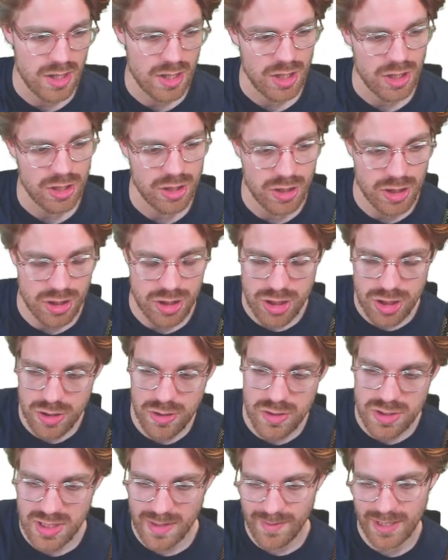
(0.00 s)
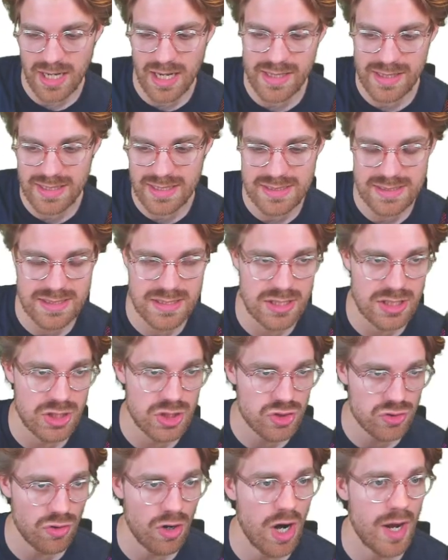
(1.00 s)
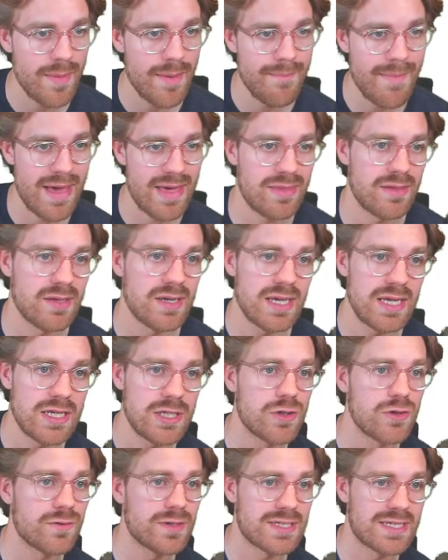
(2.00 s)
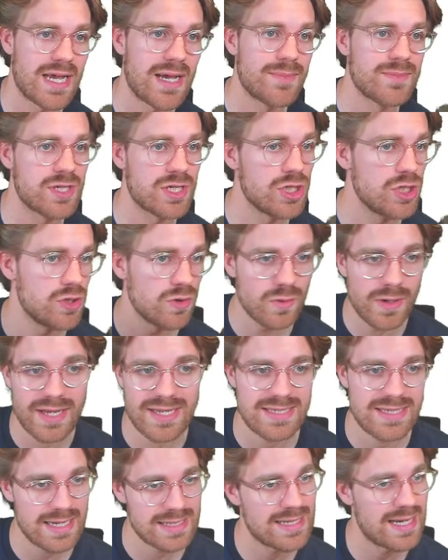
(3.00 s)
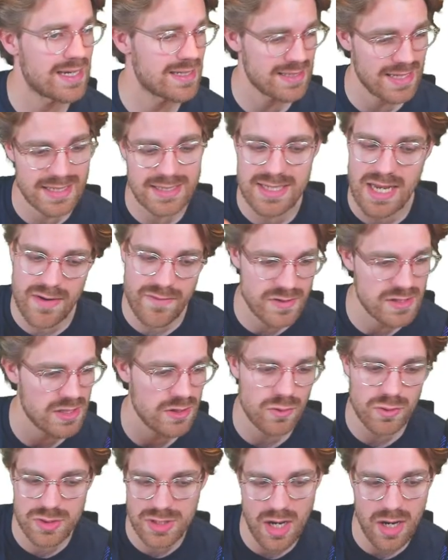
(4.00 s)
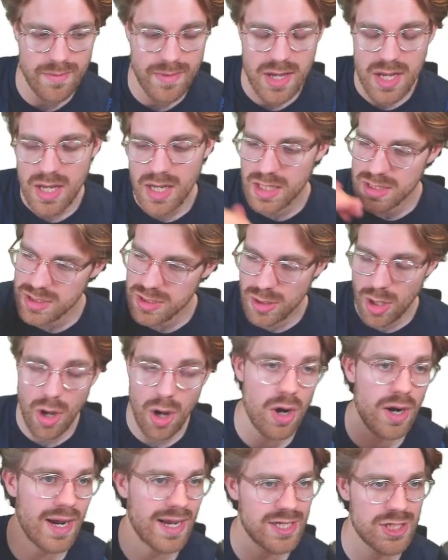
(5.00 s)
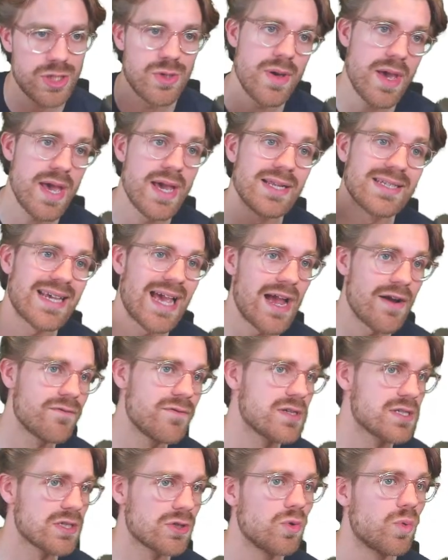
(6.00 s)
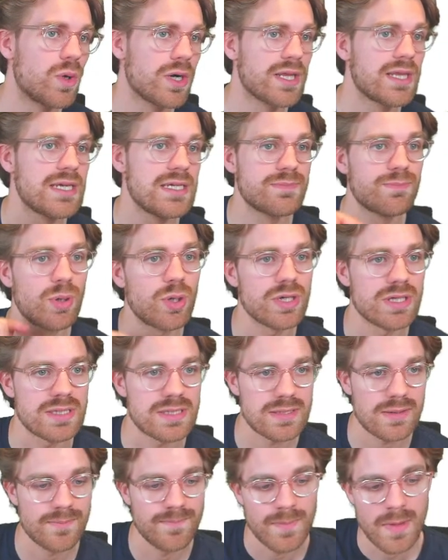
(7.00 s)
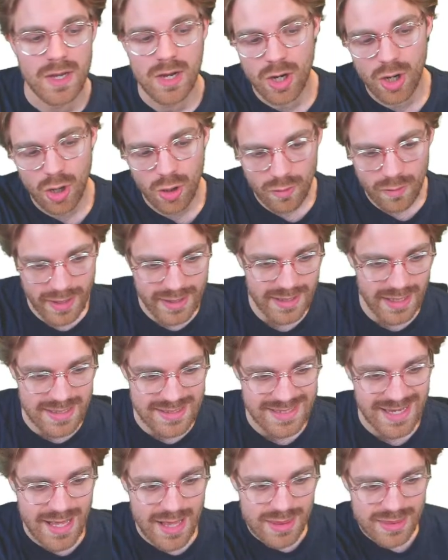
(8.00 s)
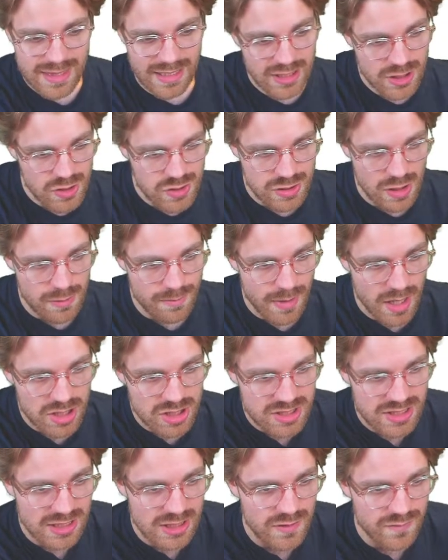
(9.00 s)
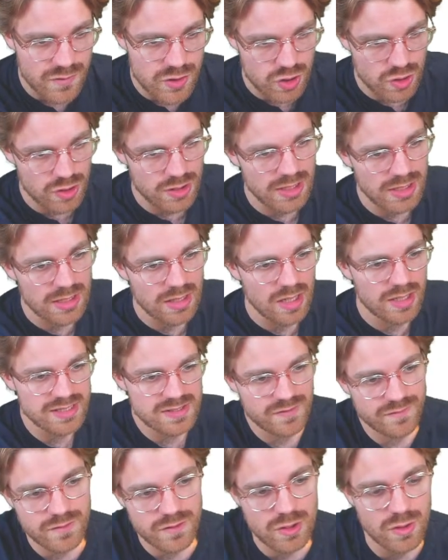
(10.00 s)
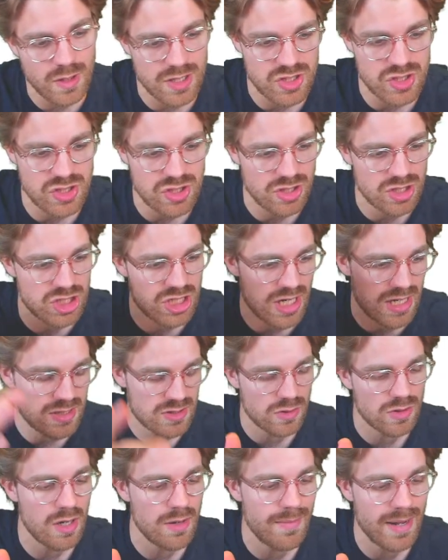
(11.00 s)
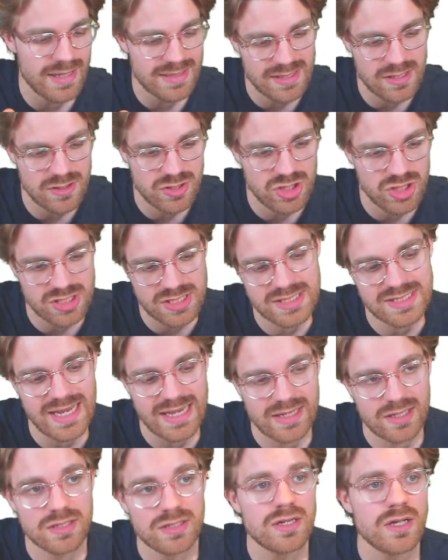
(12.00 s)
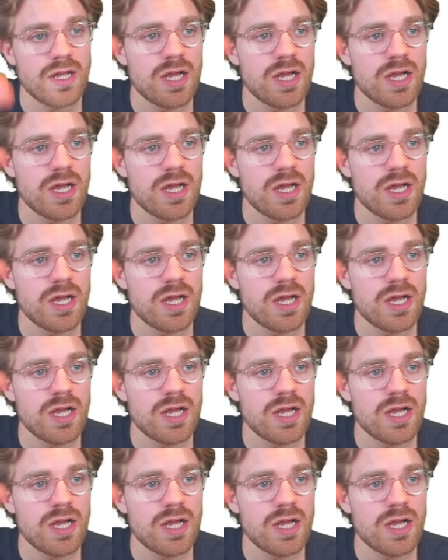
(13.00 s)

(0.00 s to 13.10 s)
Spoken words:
You can use something like this to describe a method in your exams and you'll get 6 out of 6 every single time, as long as you hit every single one of these points. All right, guys, thank you so much. Thank you for joining. There's a few questions on the chat, so I'll come back to those in just a second.